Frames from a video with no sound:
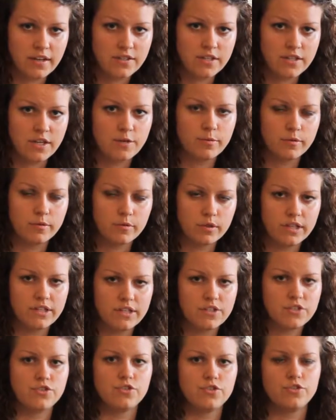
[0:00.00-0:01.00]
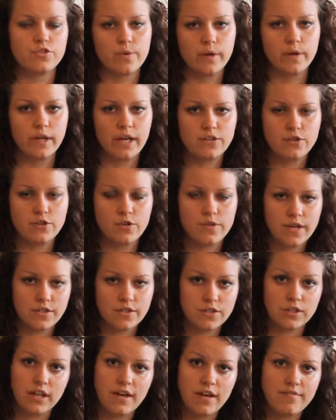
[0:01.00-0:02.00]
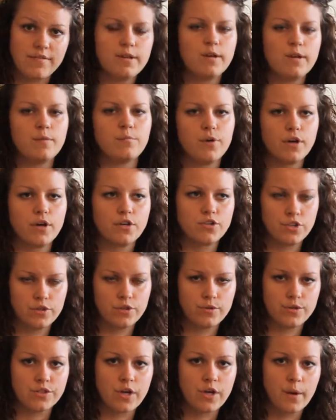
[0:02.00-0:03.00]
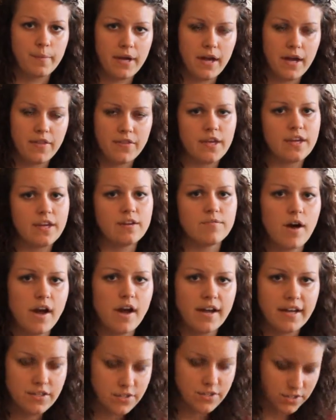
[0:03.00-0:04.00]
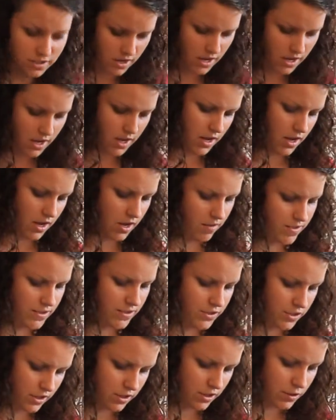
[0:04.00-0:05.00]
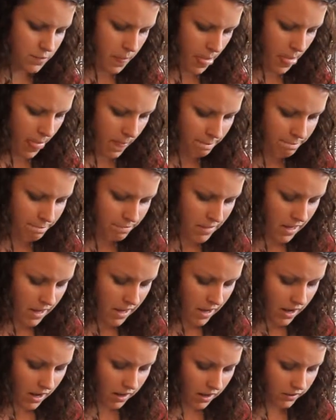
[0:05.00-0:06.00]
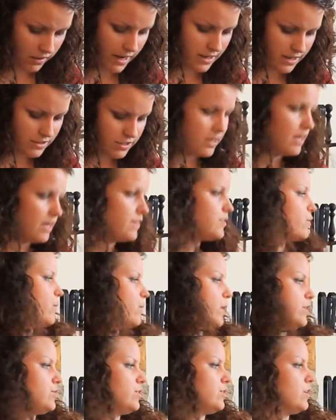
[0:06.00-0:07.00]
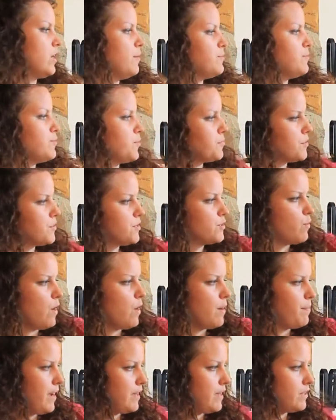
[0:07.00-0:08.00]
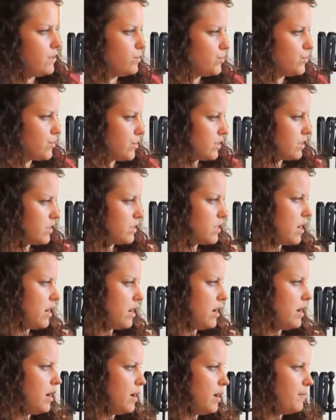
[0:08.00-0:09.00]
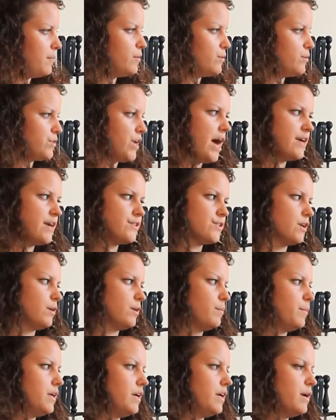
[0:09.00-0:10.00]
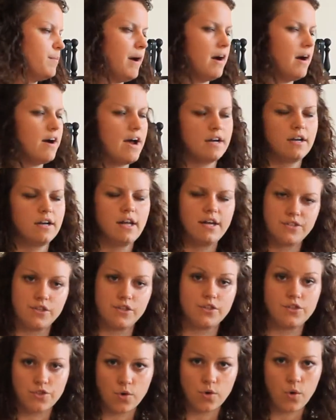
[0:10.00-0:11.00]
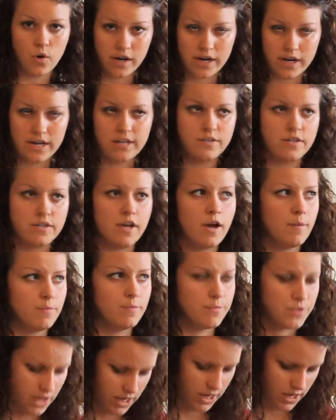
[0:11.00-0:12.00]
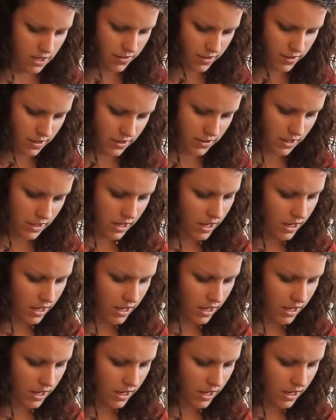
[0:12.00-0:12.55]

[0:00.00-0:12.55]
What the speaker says: set to be released June 28, 2011, and book 2 is coming out the end of August of this year. Alright, today's question comes from this Wattpad user who is asking me about analyzing stories, saying that